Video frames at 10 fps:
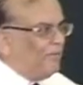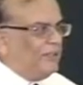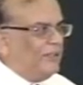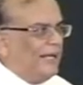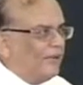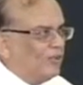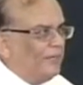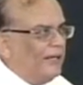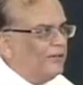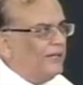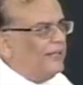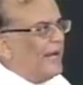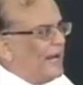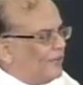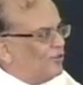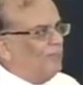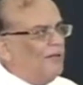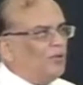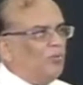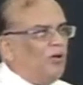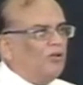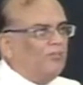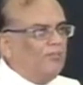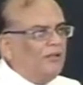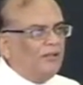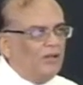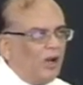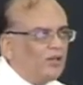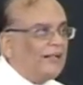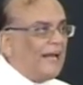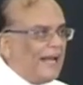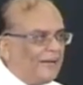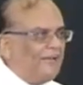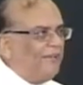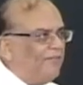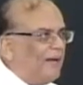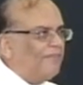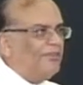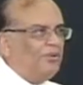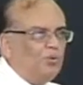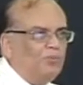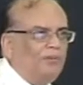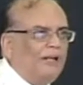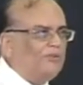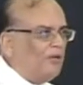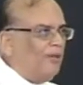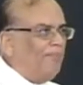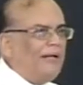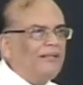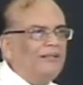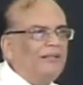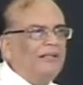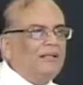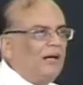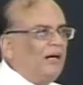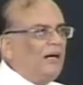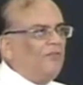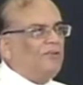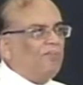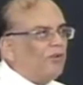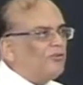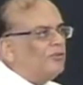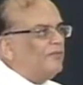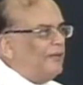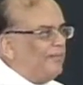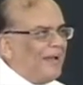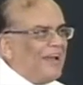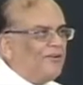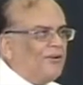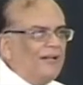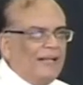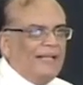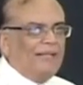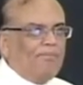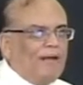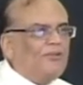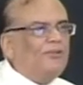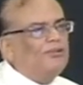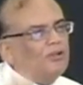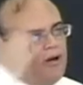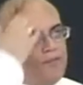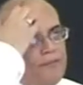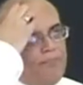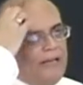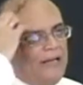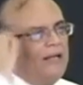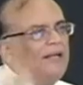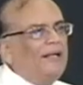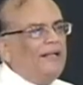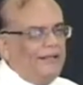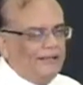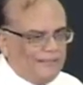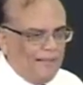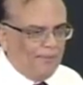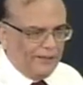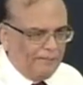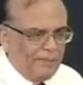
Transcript: up with the estimate, and that estimate was not correct even after 2 months or a month of the process of debate and the passage of the bill in the assembly.